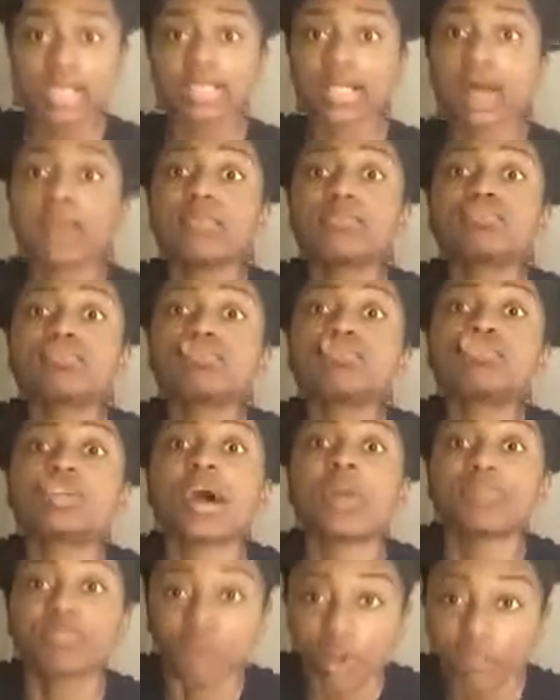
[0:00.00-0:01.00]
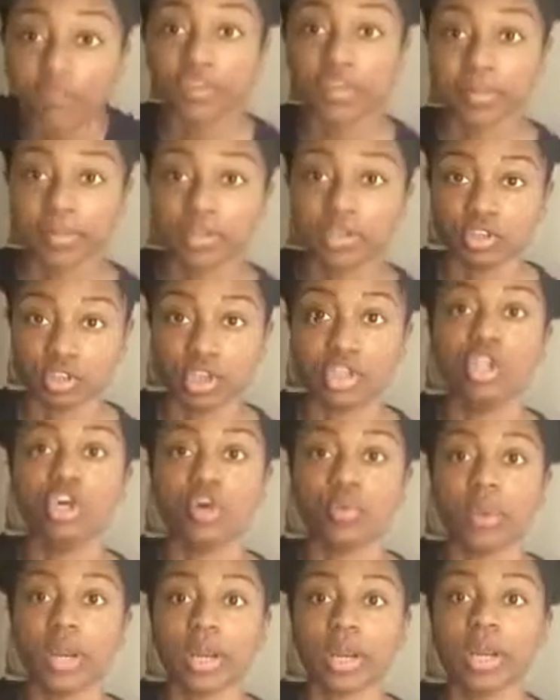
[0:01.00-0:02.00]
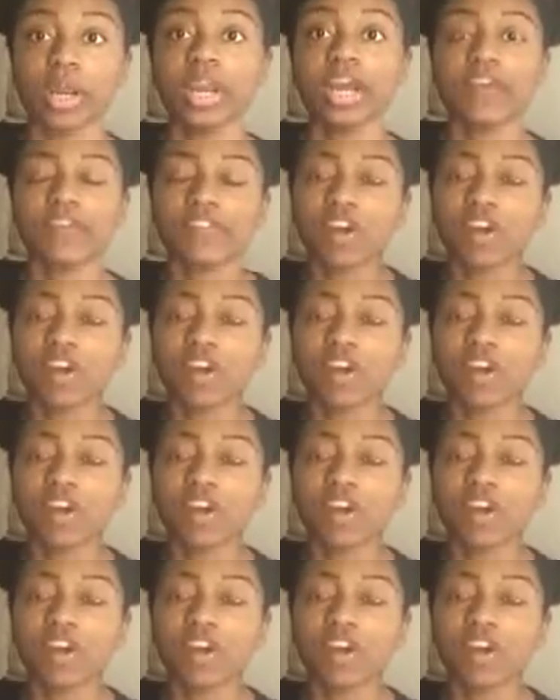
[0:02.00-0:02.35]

was like we dropped off in the middle of nowhere.